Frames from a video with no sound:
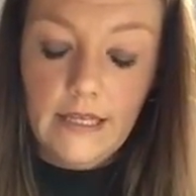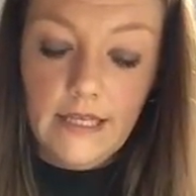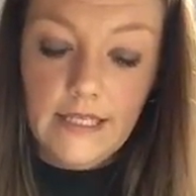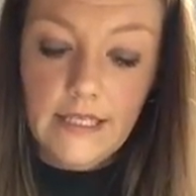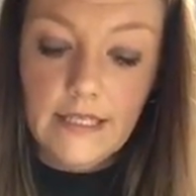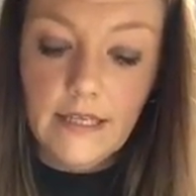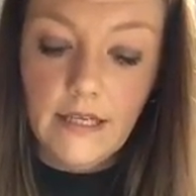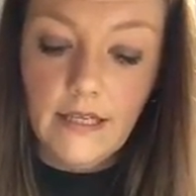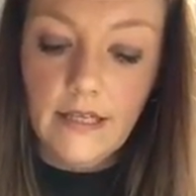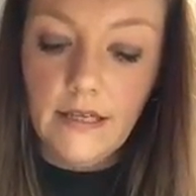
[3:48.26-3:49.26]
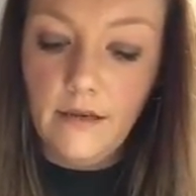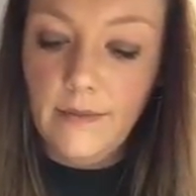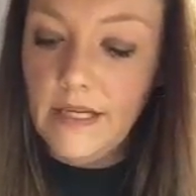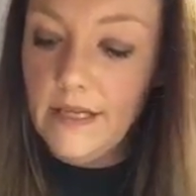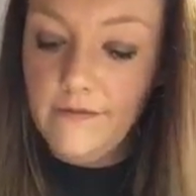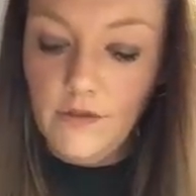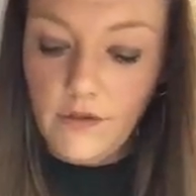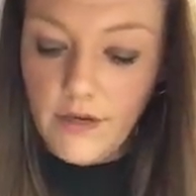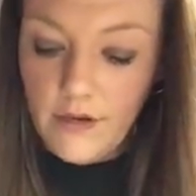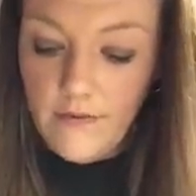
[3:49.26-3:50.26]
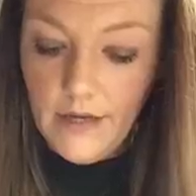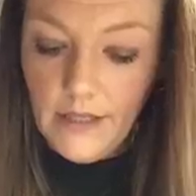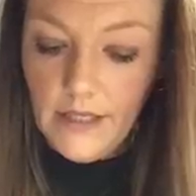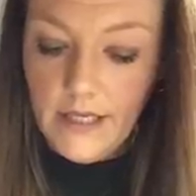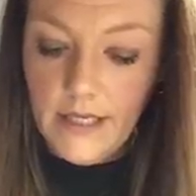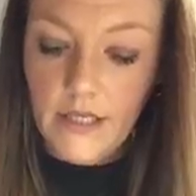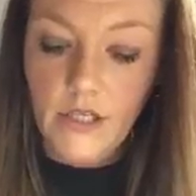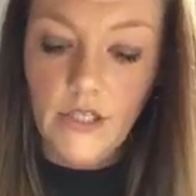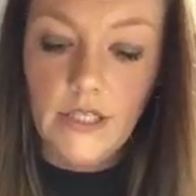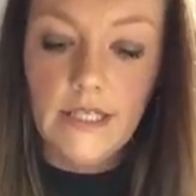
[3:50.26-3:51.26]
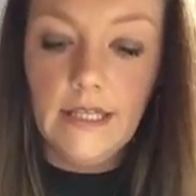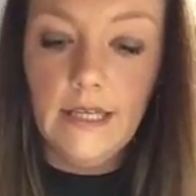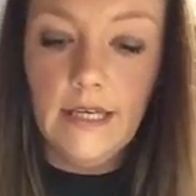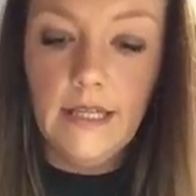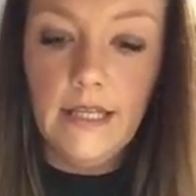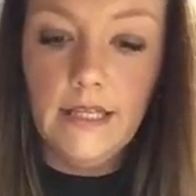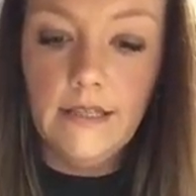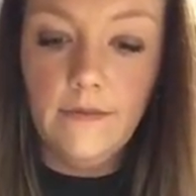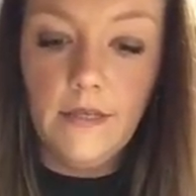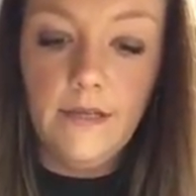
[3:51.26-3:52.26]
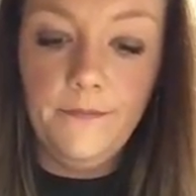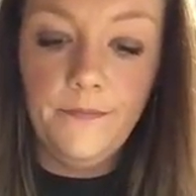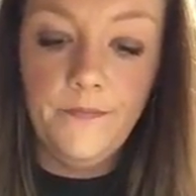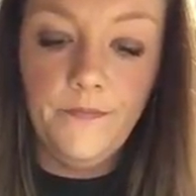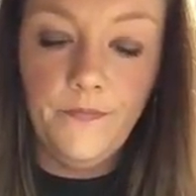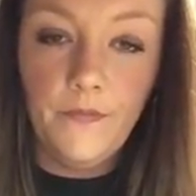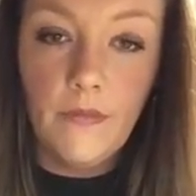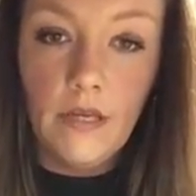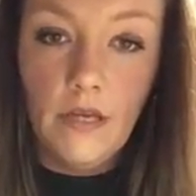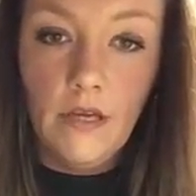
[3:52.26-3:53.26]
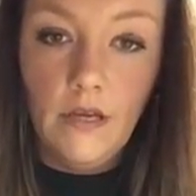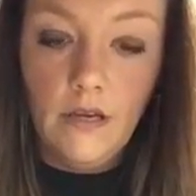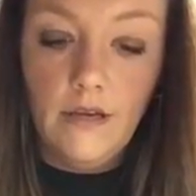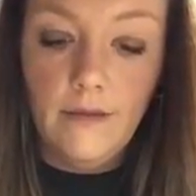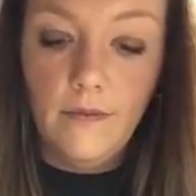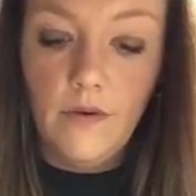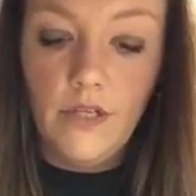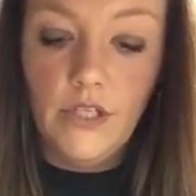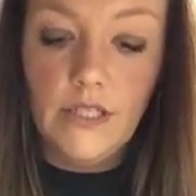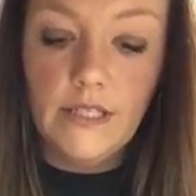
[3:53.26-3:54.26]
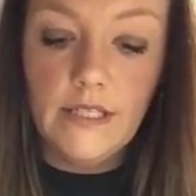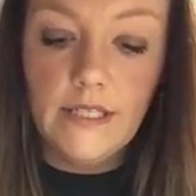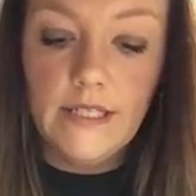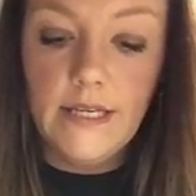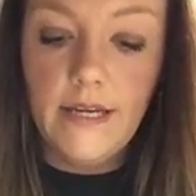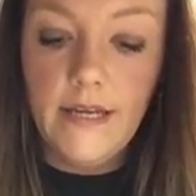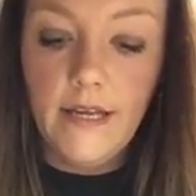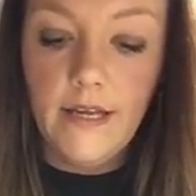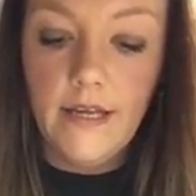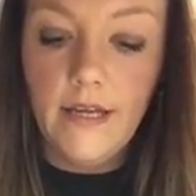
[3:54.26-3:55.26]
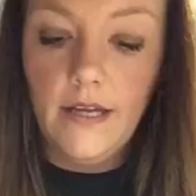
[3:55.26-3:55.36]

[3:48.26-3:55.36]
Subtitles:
This one's got a little bit of dark around the edges, and like this one, I'm going to just take...